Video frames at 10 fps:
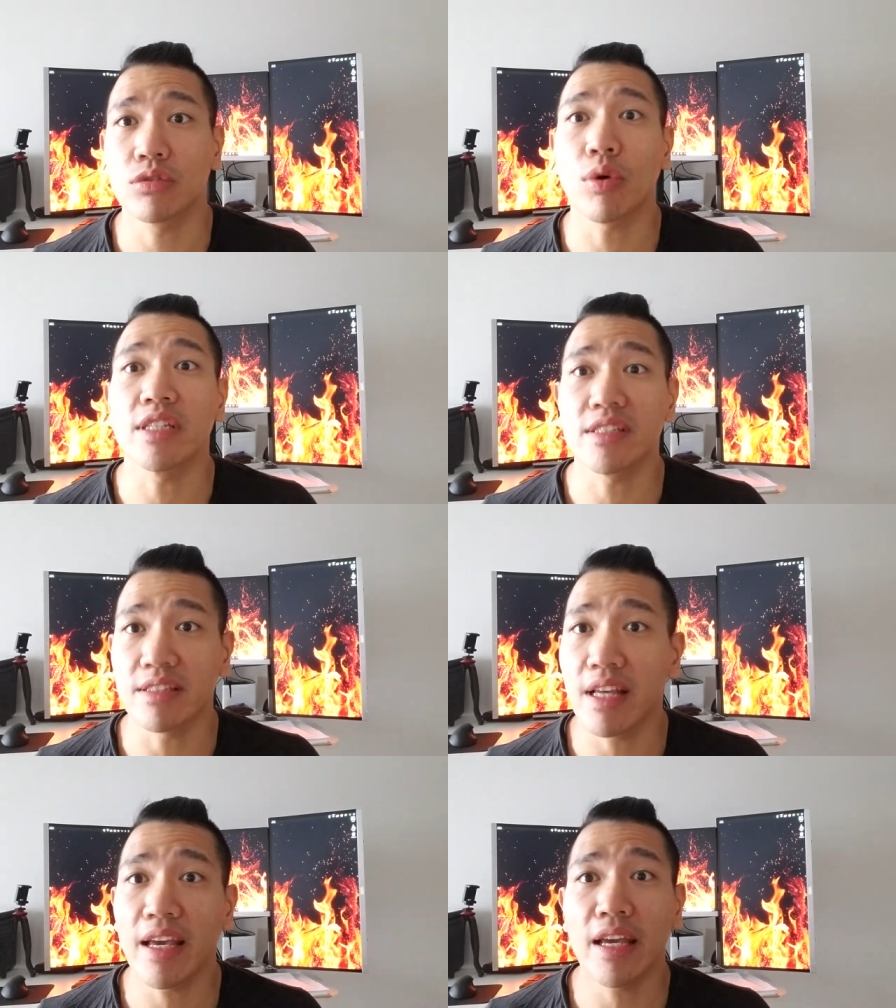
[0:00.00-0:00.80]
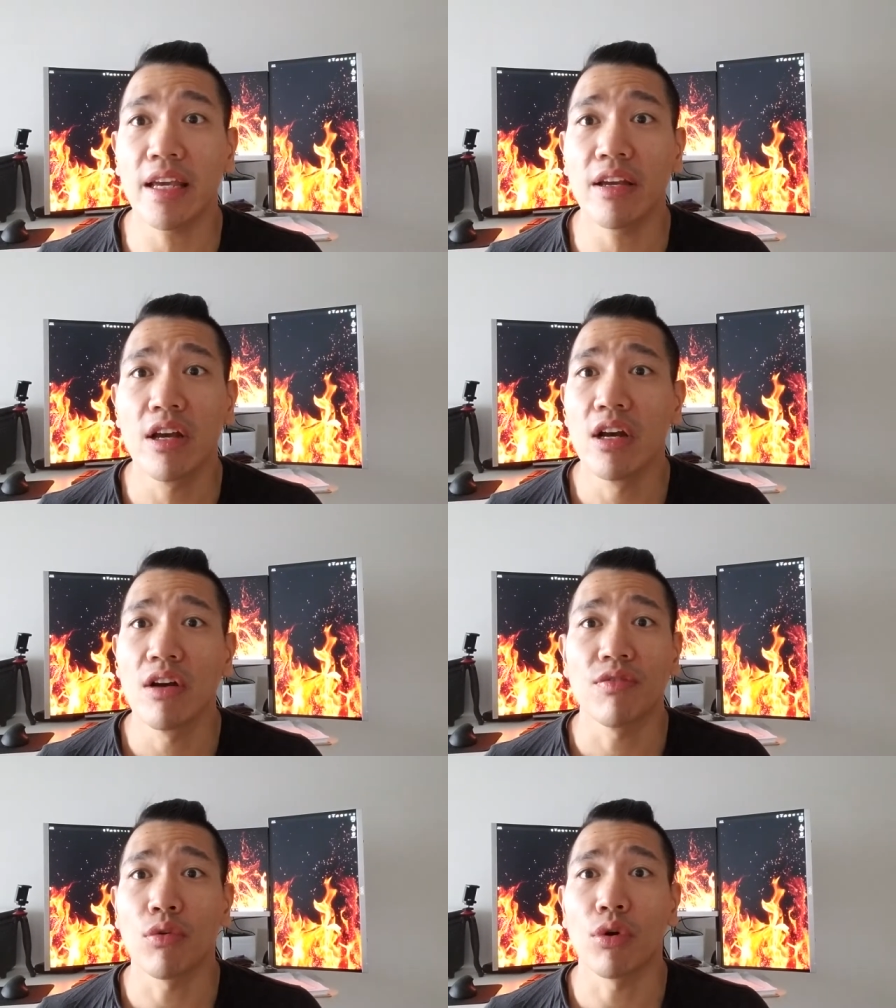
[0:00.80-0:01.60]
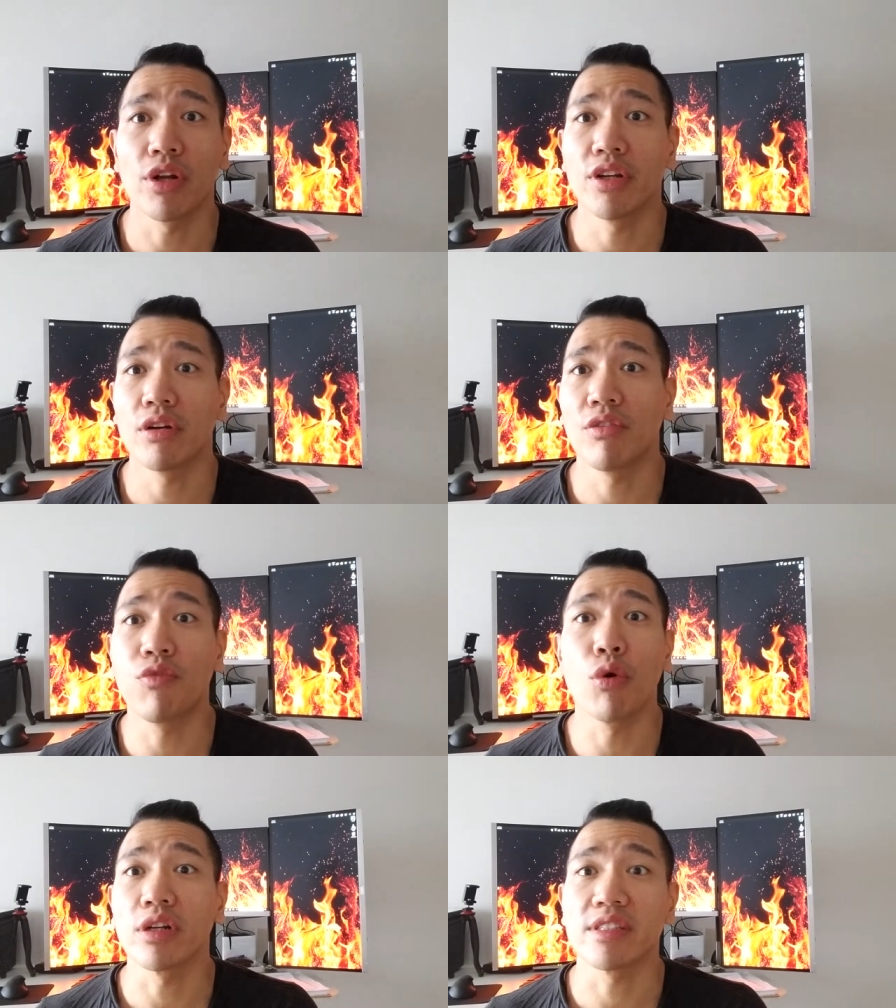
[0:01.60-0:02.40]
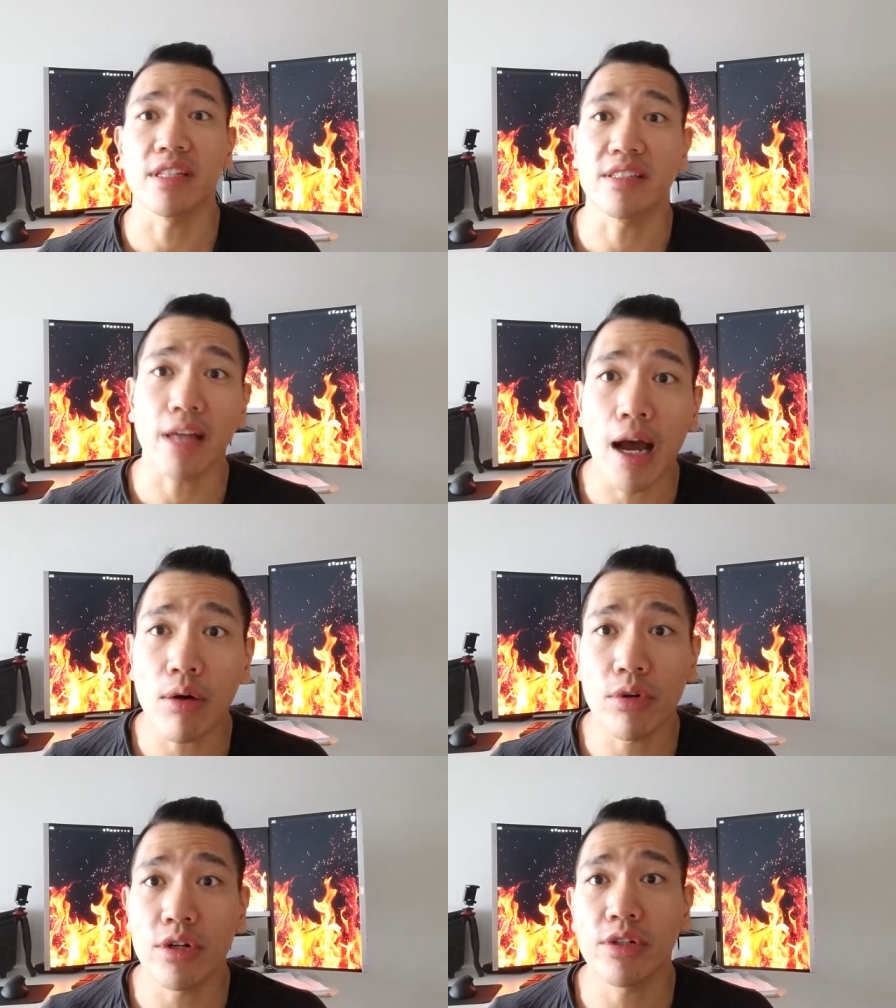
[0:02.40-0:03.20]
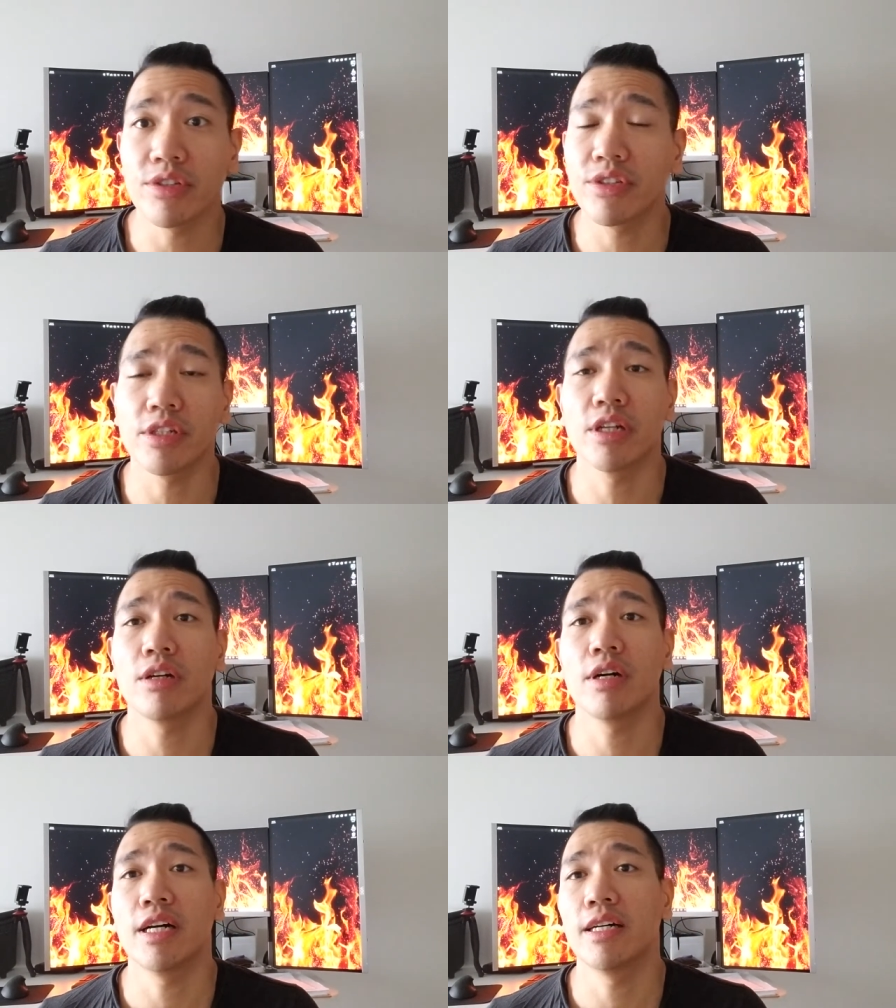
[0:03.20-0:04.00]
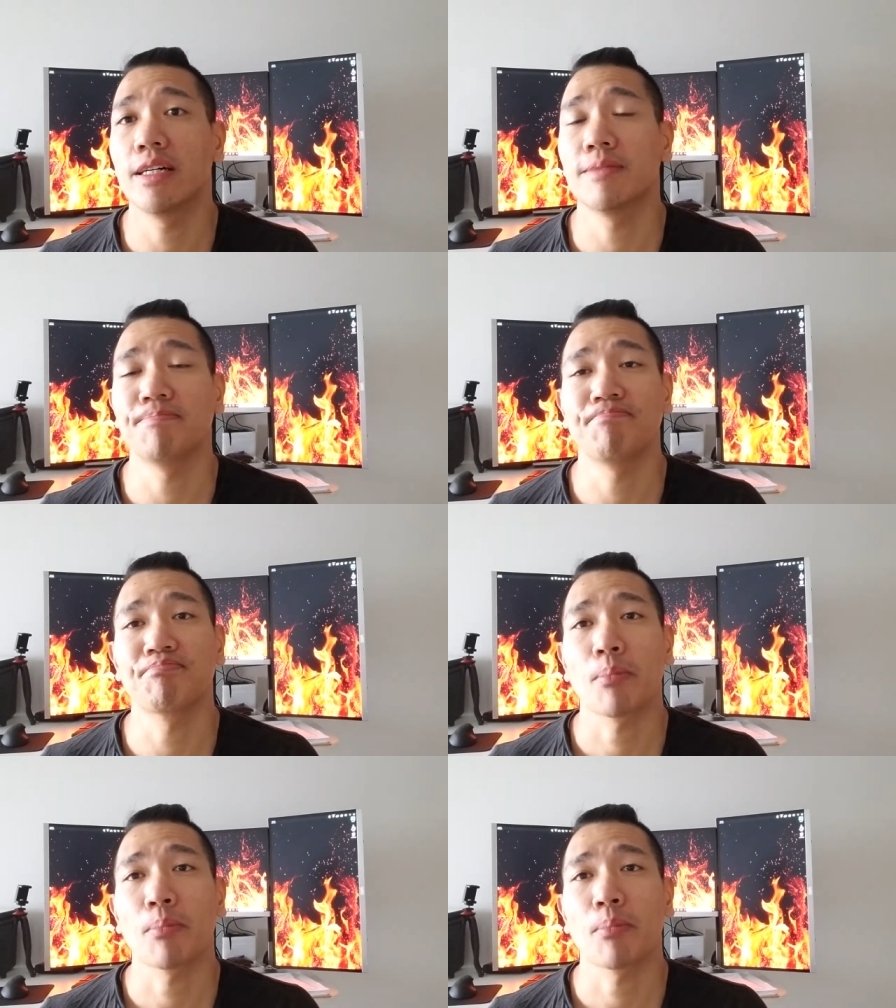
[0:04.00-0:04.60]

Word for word: twice a day for you know four to six hours you know um,